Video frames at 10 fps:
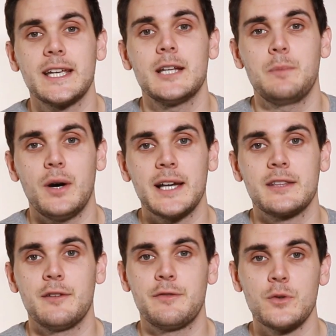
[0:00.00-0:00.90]
get a
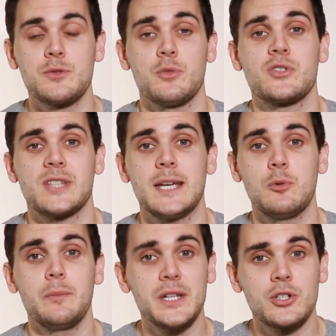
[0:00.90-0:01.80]
bike that feels more
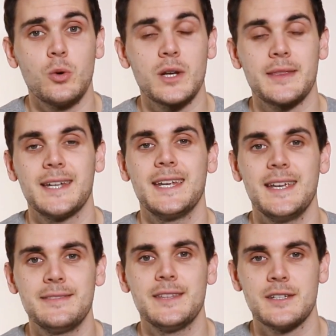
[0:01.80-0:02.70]
stable mid-corner than
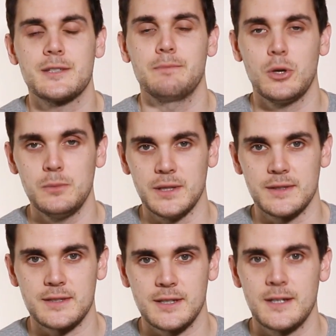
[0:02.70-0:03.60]
in this
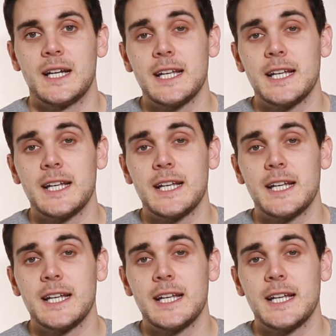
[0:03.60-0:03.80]
moment.